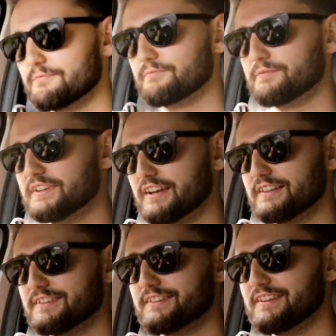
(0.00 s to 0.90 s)
But yeah,
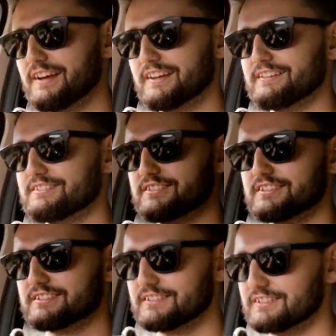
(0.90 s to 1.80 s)
other than that,
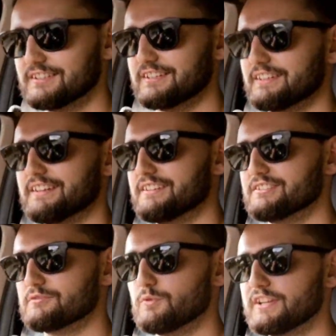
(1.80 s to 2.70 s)
it's
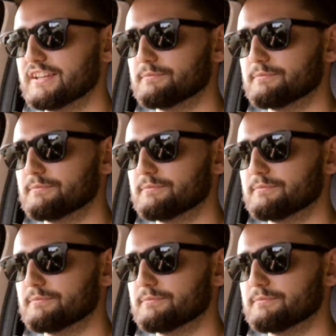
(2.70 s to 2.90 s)
just wicked,